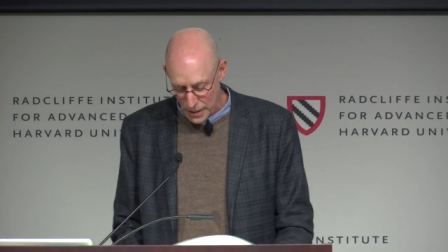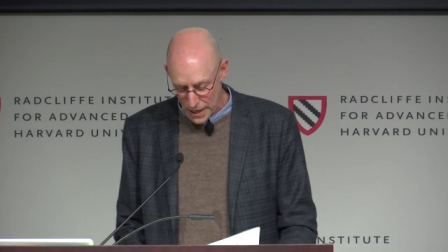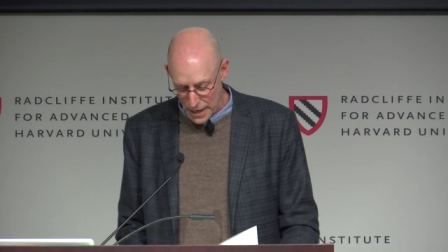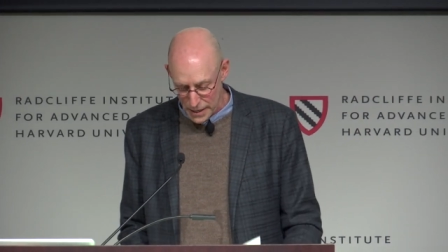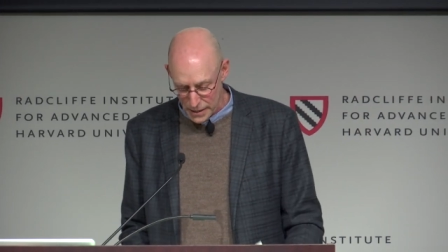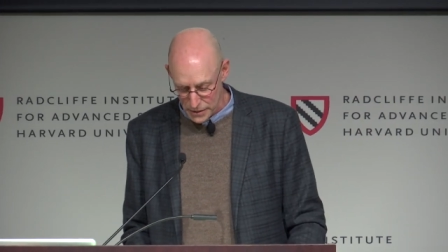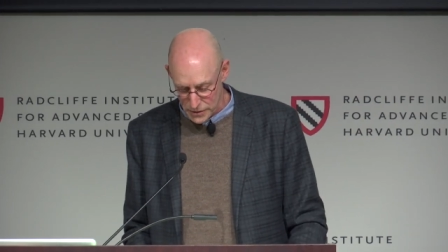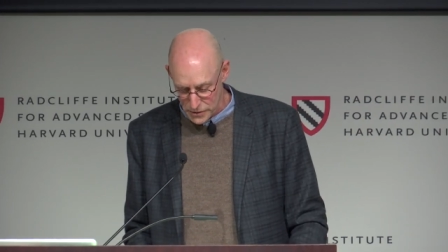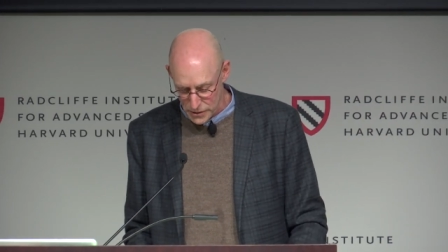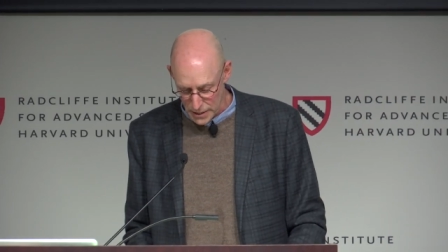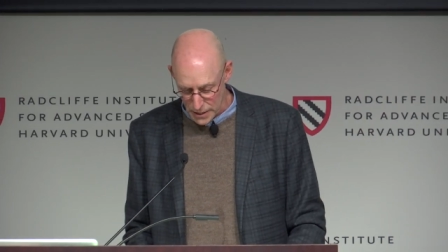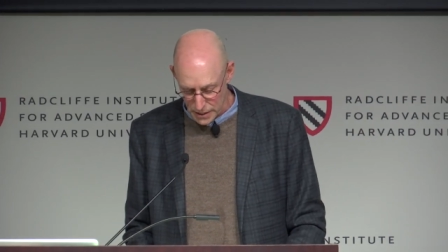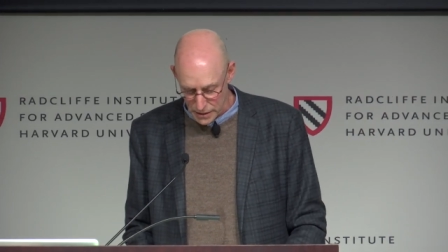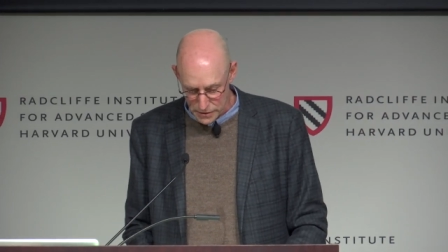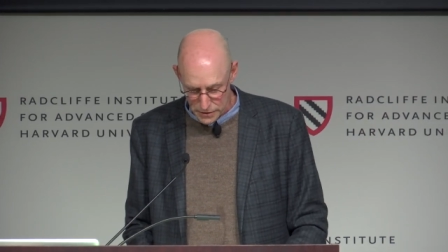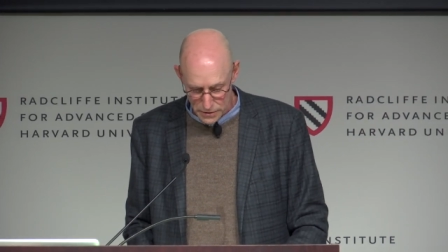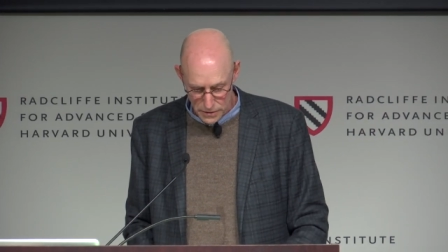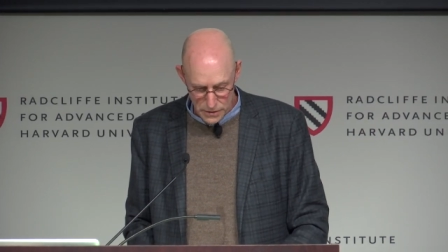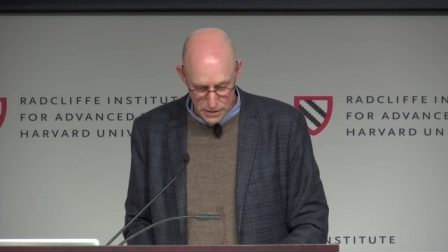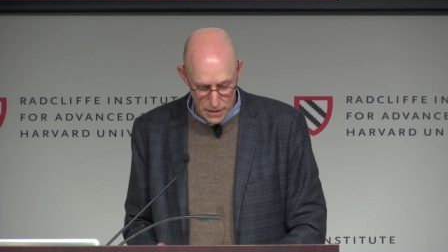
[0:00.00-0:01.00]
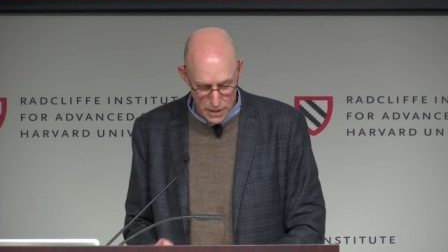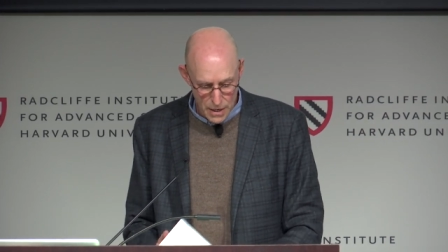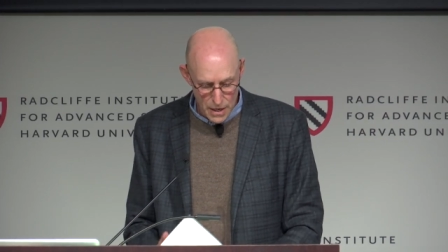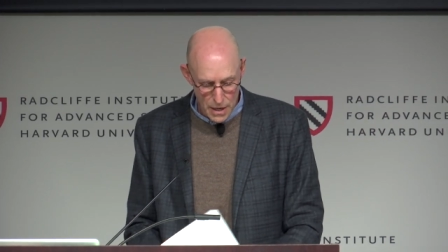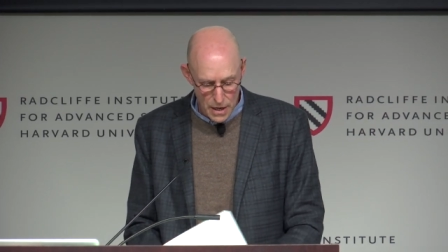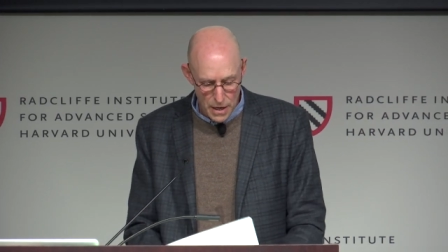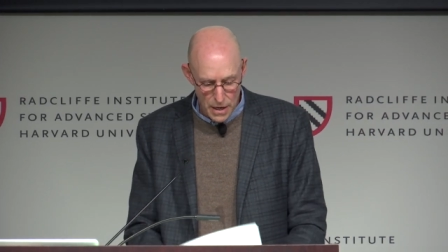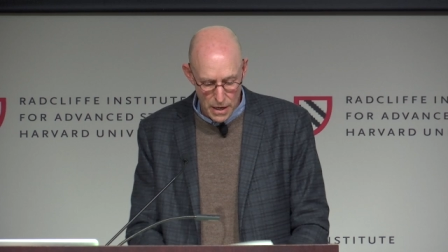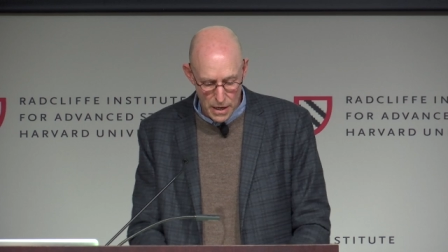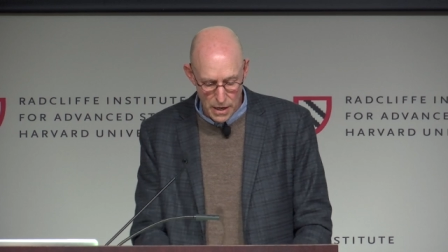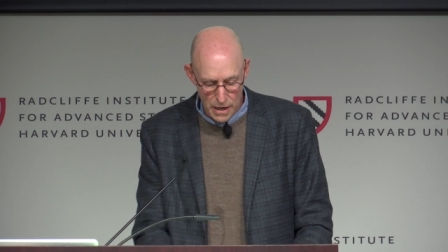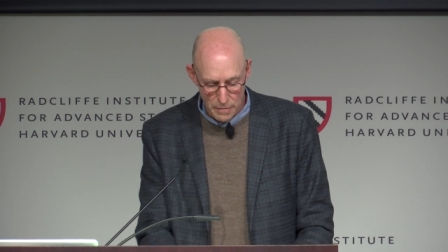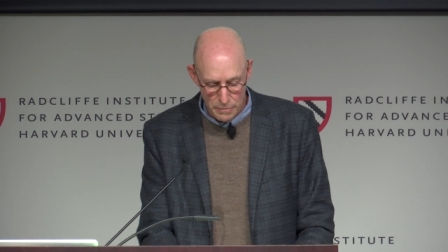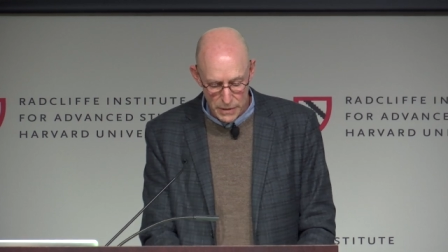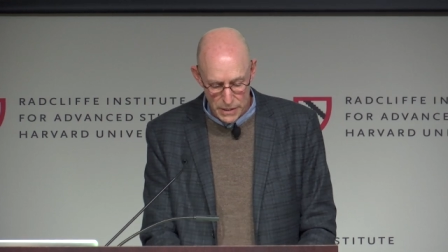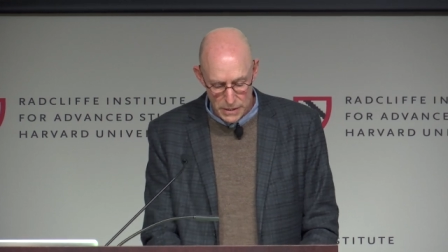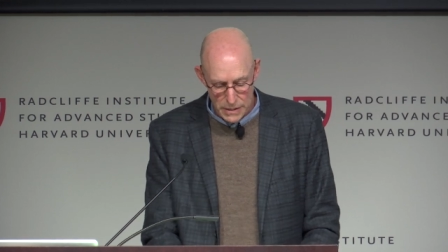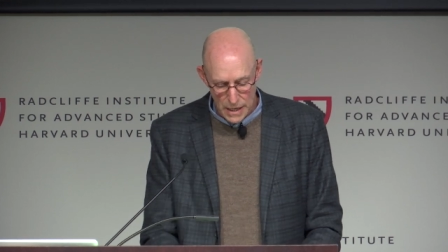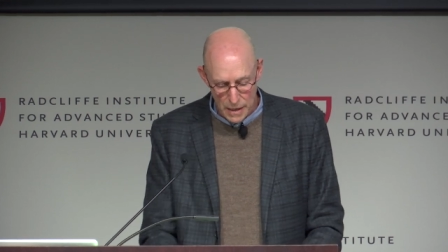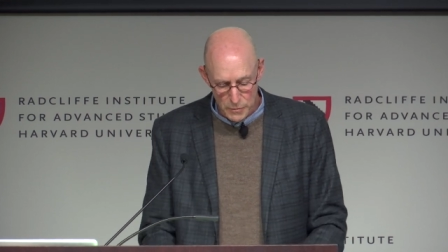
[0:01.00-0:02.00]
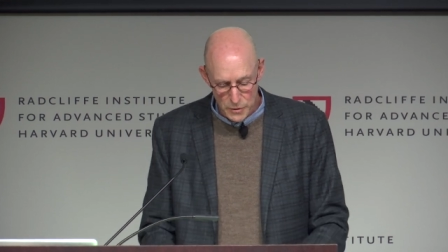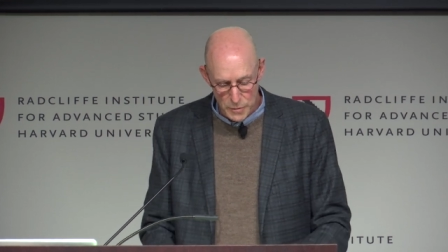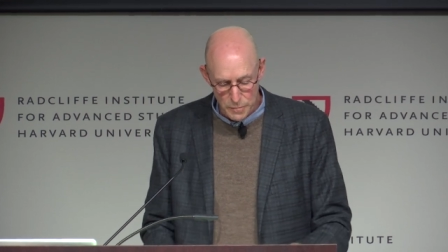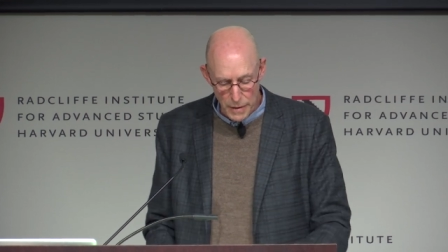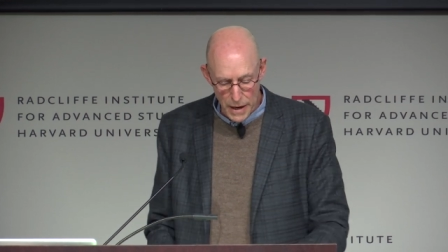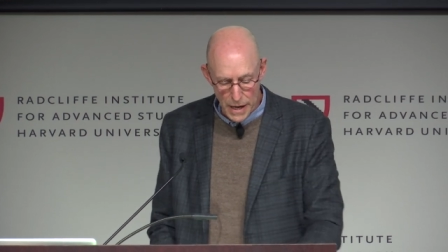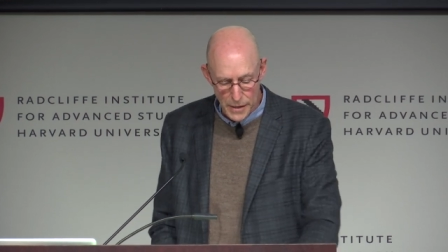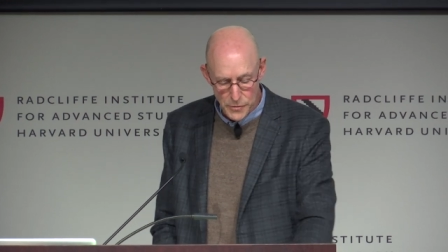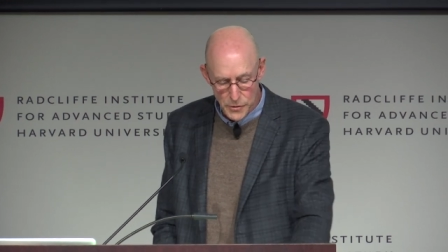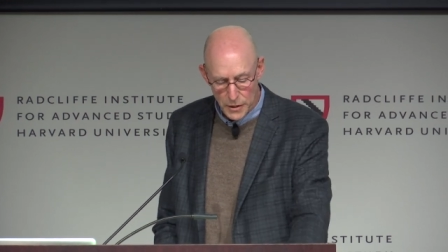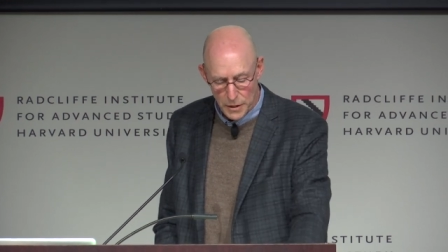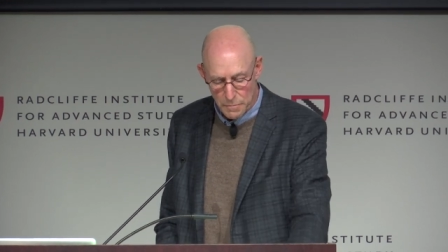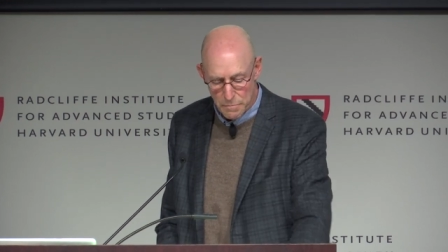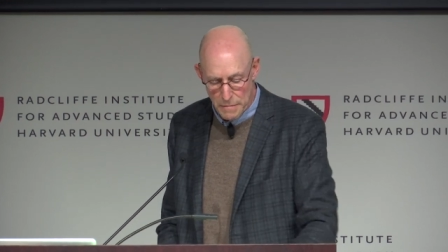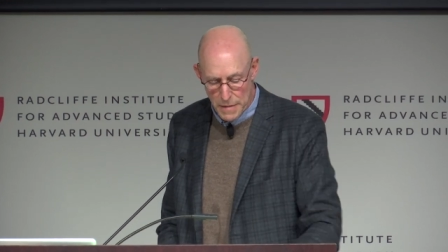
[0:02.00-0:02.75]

I had a chance. Um, but his name was Patrick